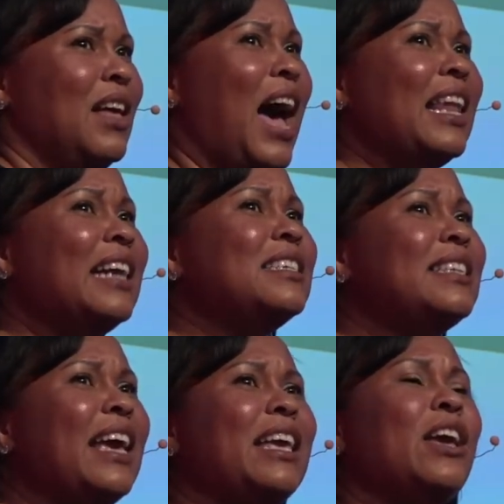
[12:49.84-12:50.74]
I like to
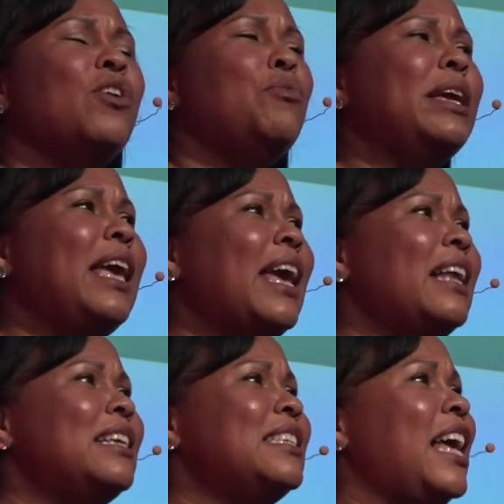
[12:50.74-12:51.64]
say we
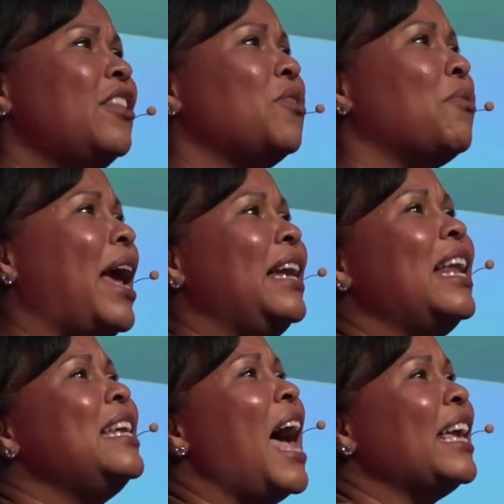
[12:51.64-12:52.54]
can't stand in the rain
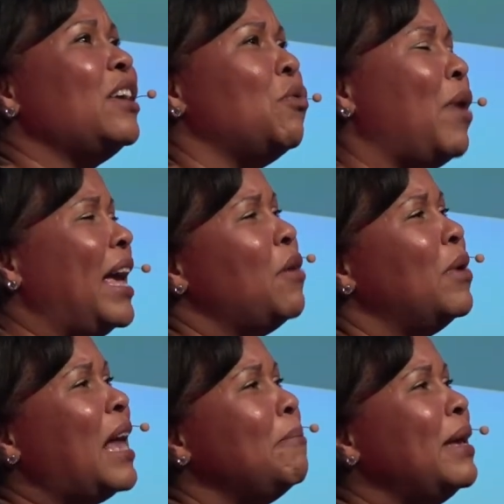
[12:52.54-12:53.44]
and not get wet. And
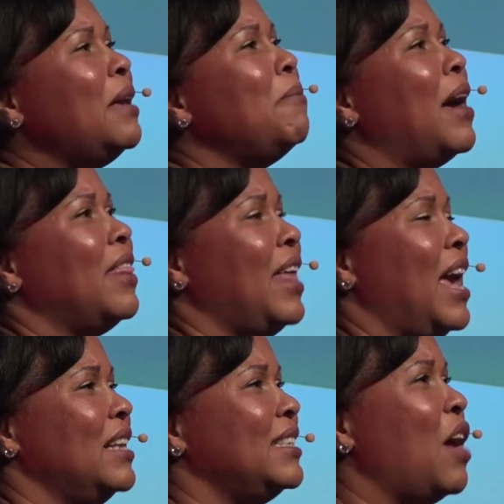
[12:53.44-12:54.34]
what I mean by
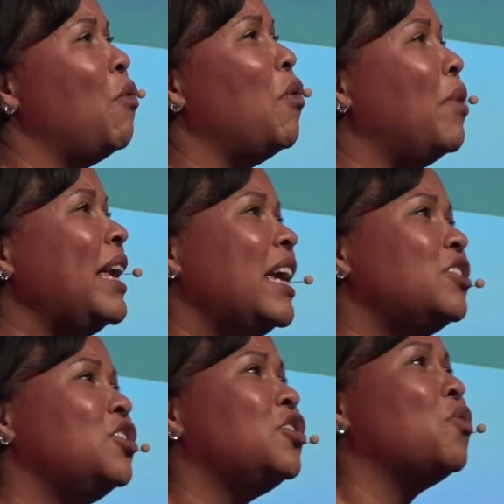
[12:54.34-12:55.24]
that is that when we
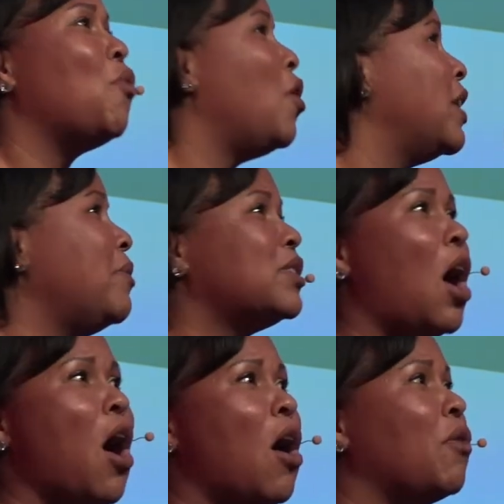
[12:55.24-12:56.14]
enter into the world, it was
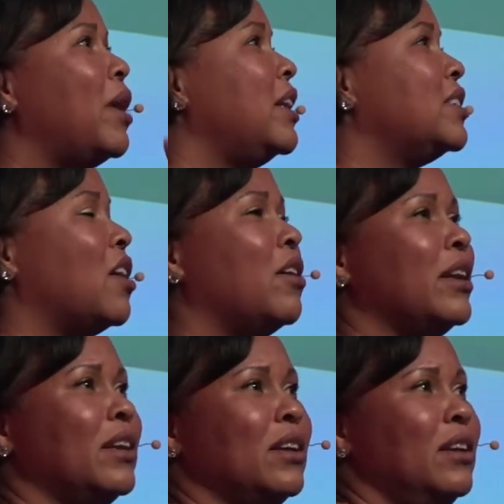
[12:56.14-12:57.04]
already
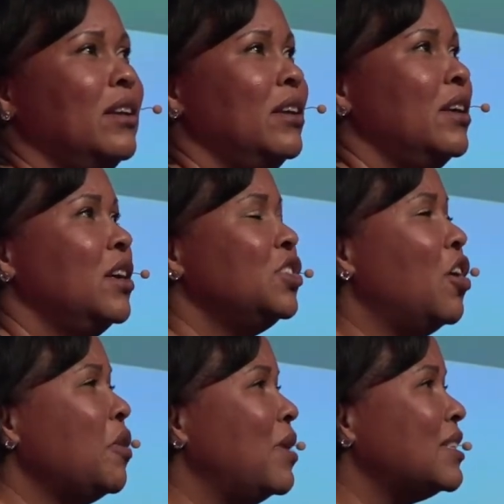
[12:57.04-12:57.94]
turning
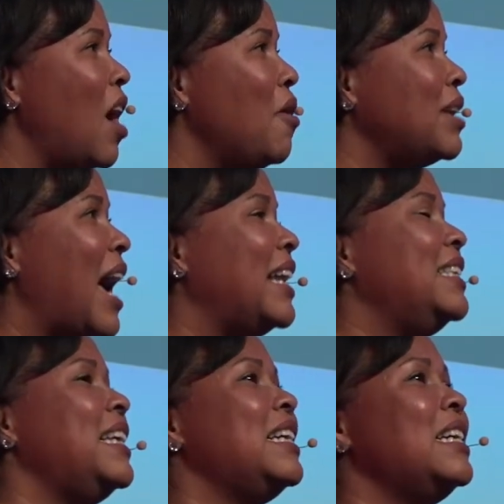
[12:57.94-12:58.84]
with its own
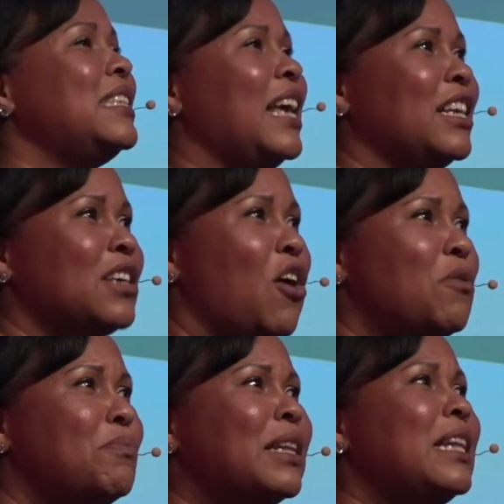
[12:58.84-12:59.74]
ideas and its
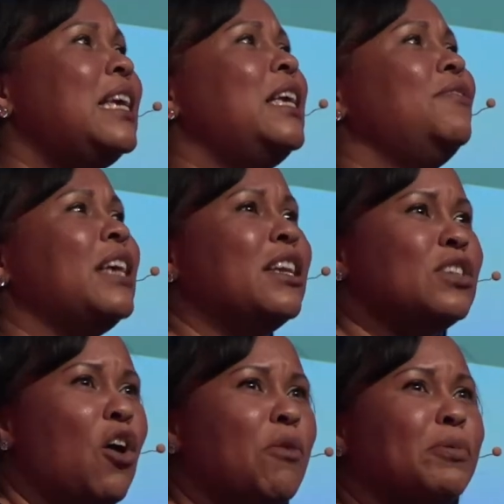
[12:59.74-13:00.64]
own beliefs and
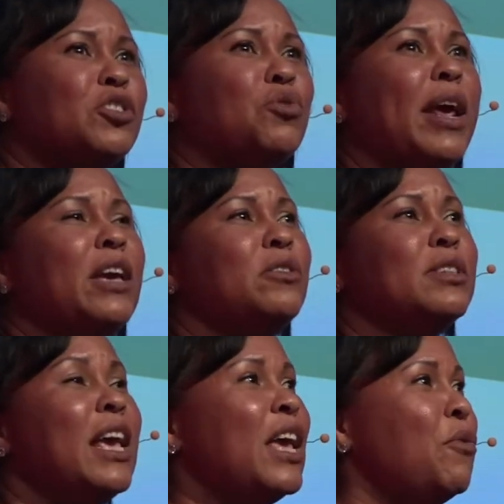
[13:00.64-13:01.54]
its own
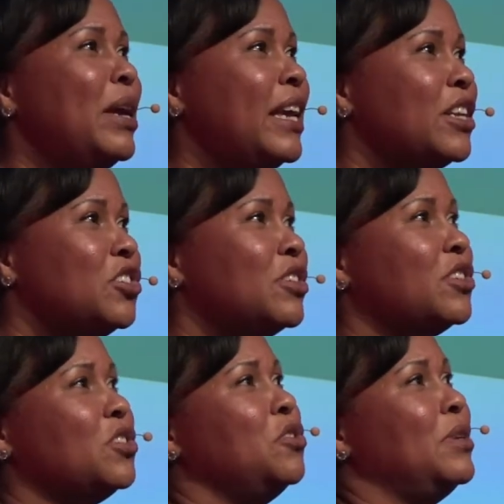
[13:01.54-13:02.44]
portrayals, and we enter
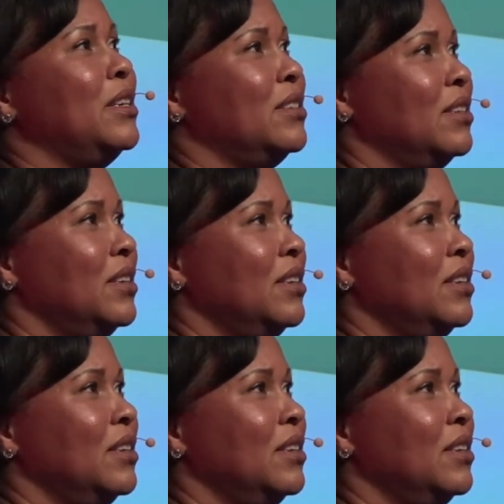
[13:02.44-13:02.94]
into it.